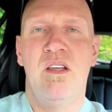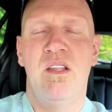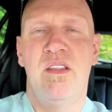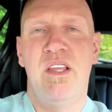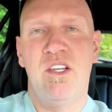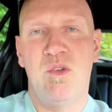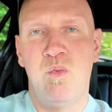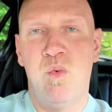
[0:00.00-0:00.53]

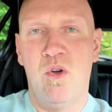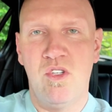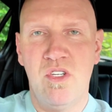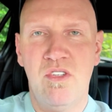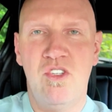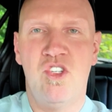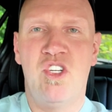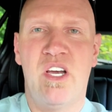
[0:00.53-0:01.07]
This
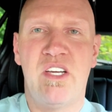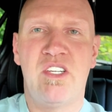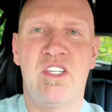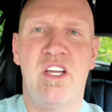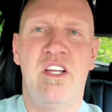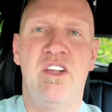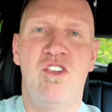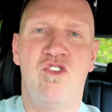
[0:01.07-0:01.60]
wasn't
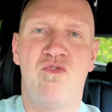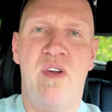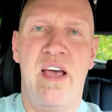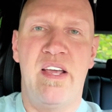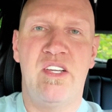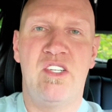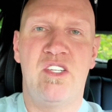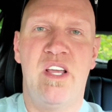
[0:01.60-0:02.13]
just an
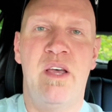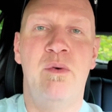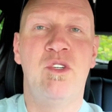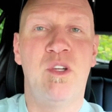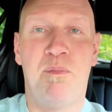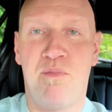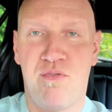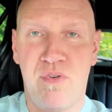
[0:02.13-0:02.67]
address, it
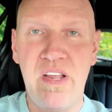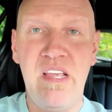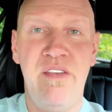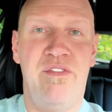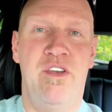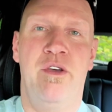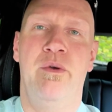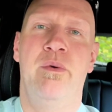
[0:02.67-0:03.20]
was a
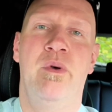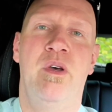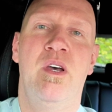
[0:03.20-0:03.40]
preview